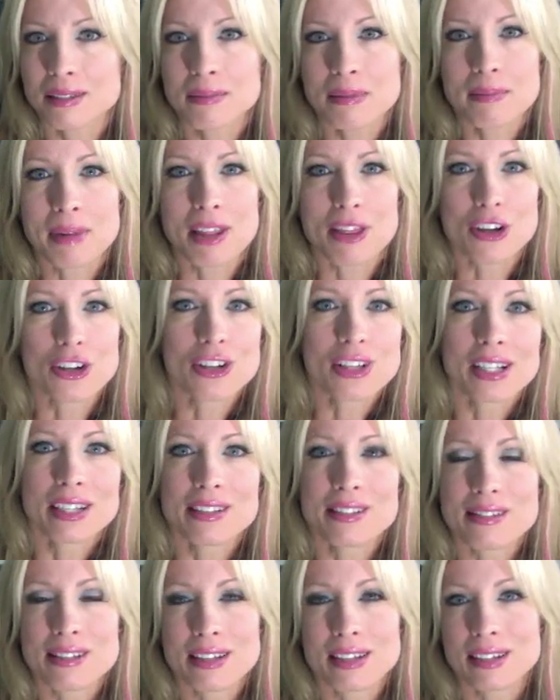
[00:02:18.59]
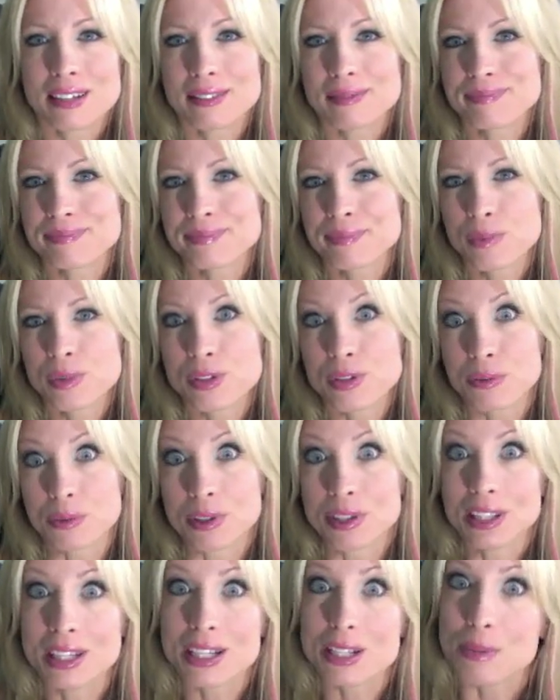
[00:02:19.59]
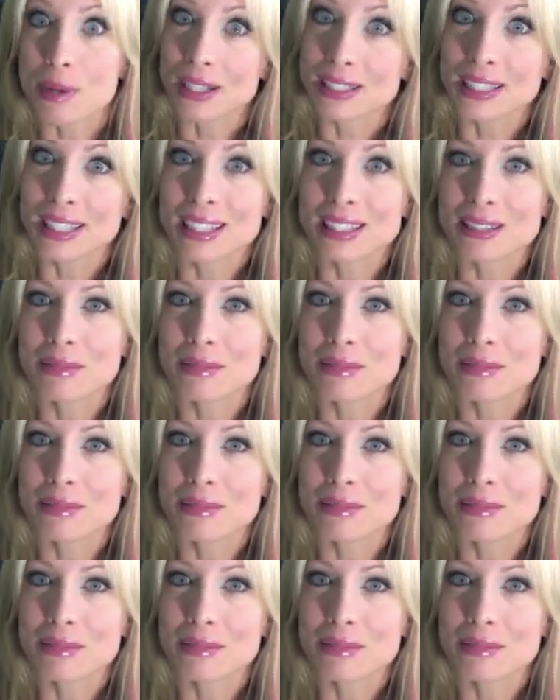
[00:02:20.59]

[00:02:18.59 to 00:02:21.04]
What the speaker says: in my 30s and wasn't really expecting